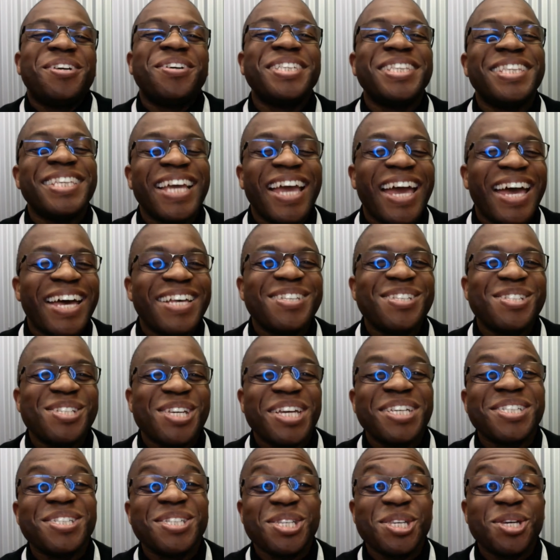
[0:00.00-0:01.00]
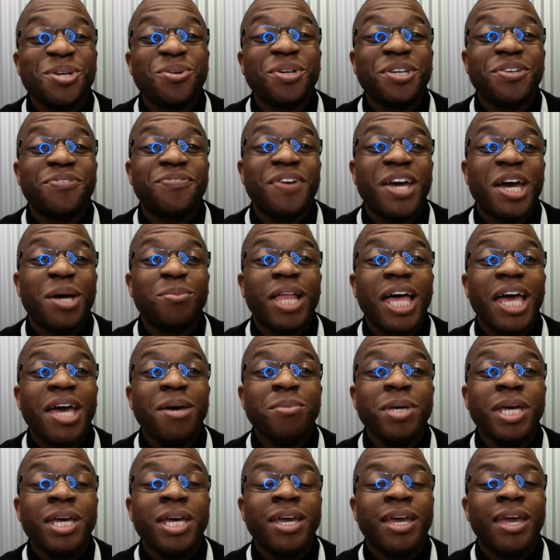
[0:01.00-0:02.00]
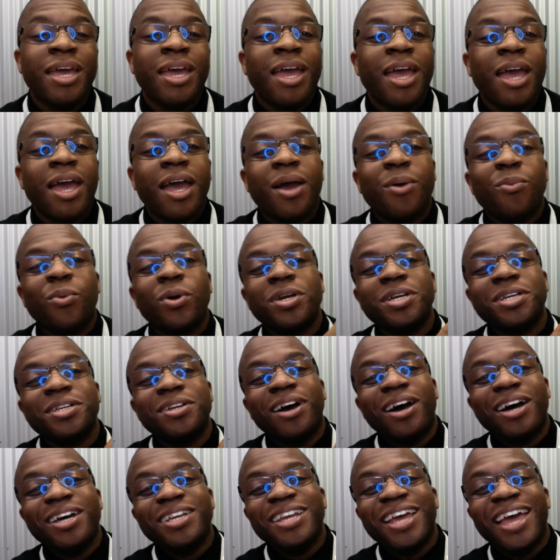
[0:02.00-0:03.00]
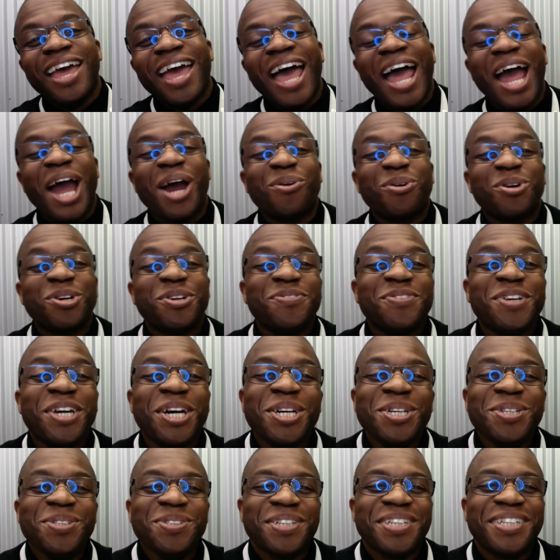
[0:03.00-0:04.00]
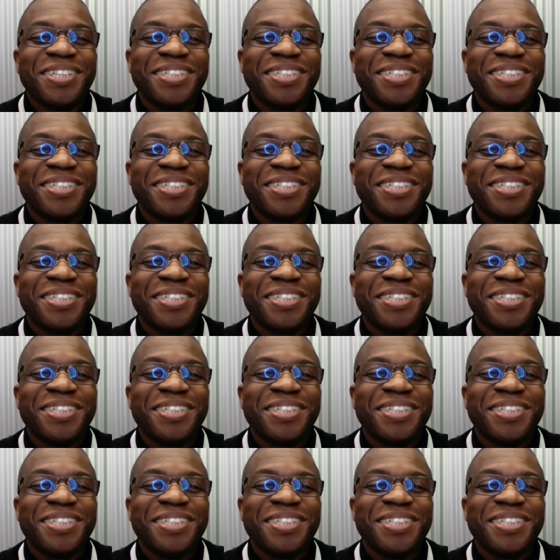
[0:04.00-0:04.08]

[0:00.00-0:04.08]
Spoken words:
the SJCOE Fab Lab working on Hour of Code.